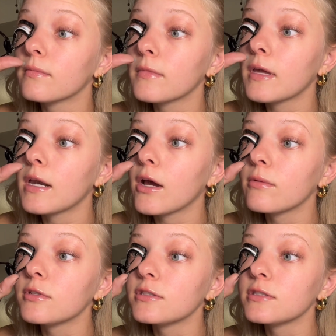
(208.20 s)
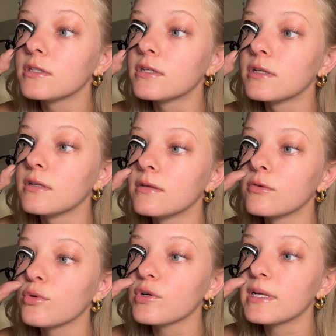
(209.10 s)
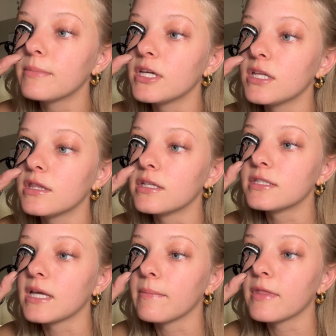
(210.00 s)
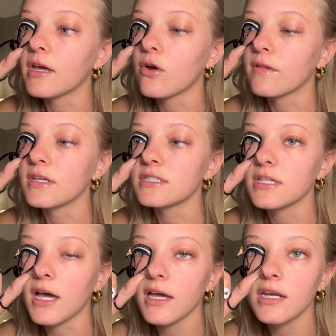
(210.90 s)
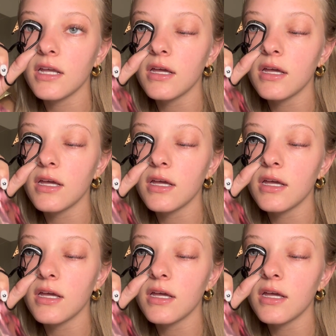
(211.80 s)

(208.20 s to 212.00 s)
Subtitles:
And now I'm just gonna repeat the same thing on this side.